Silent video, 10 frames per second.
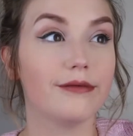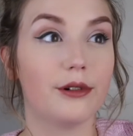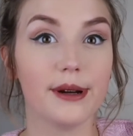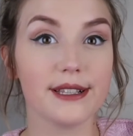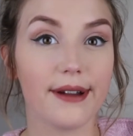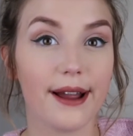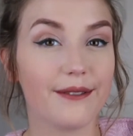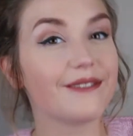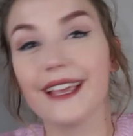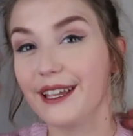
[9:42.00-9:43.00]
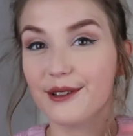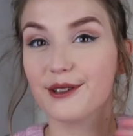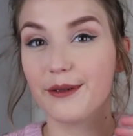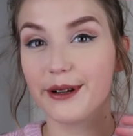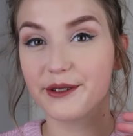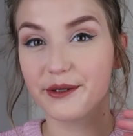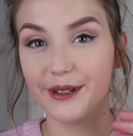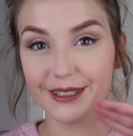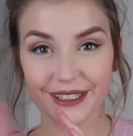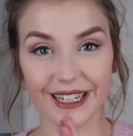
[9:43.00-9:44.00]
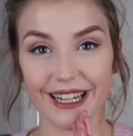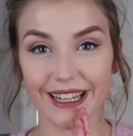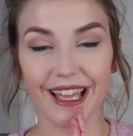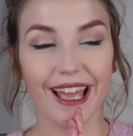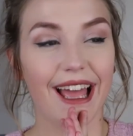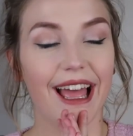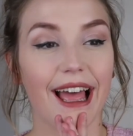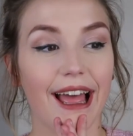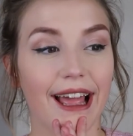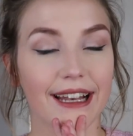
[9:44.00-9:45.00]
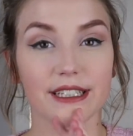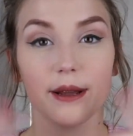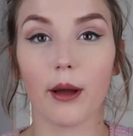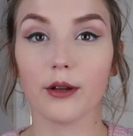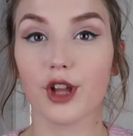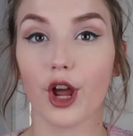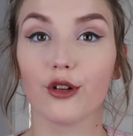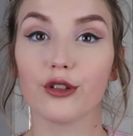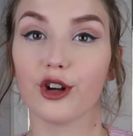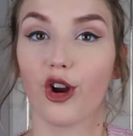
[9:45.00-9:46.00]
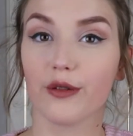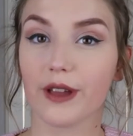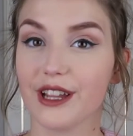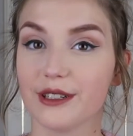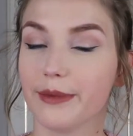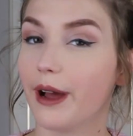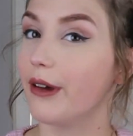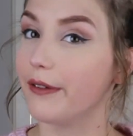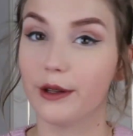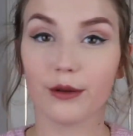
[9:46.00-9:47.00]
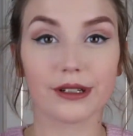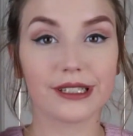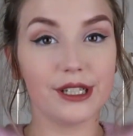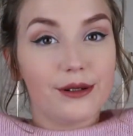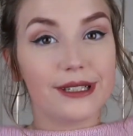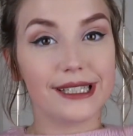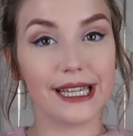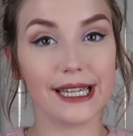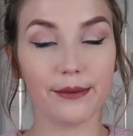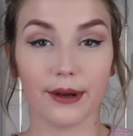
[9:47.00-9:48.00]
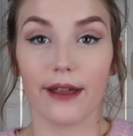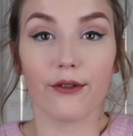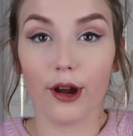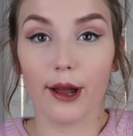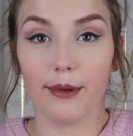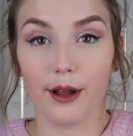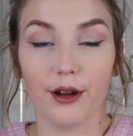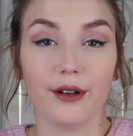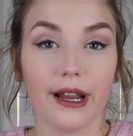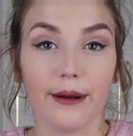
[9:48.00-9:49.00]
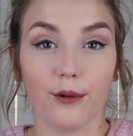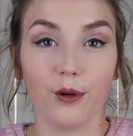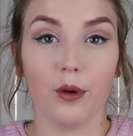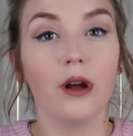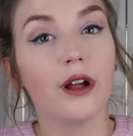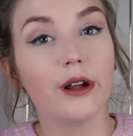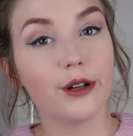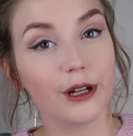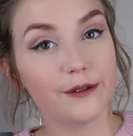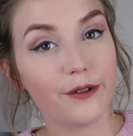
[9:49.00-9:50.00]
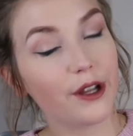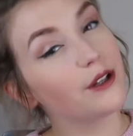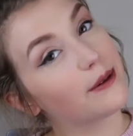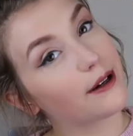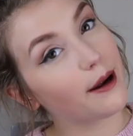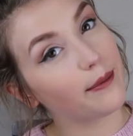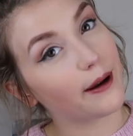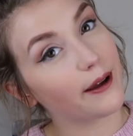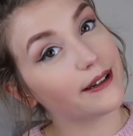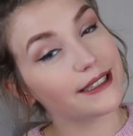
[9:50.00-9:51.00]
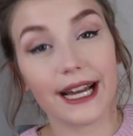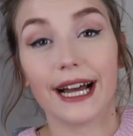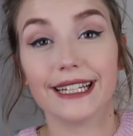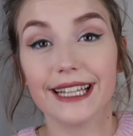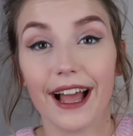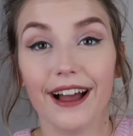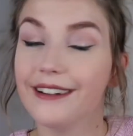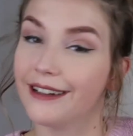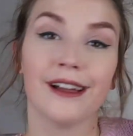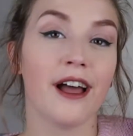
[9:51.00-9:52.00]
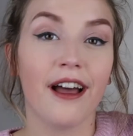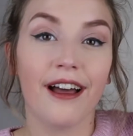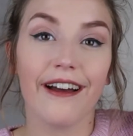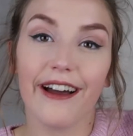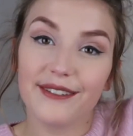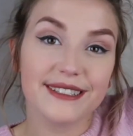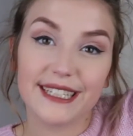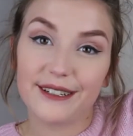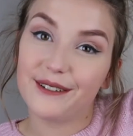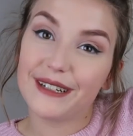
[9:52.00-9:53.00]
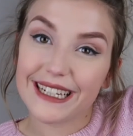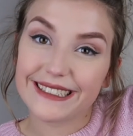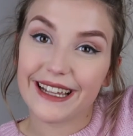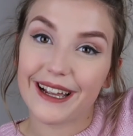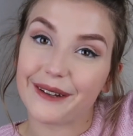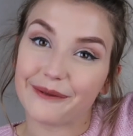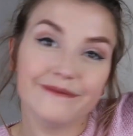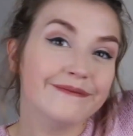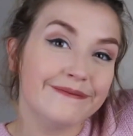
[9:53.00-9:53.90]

always around, thank you so much for watching, and turn on the notification bell if you want to see whenever I upload. It will notify you when I upload, and yeah, see you all next time.